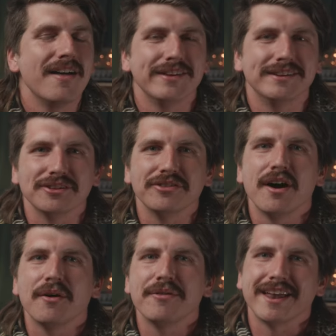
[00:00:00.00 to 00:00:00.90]
then you'll
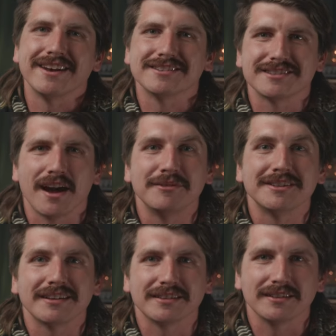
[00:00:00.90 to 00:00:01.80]
know that it is time to
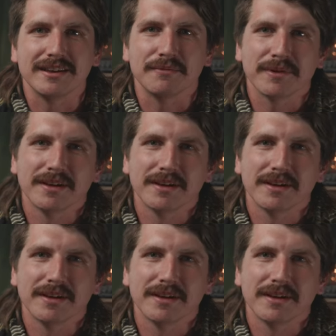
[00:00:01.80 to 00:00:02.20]
take the leap.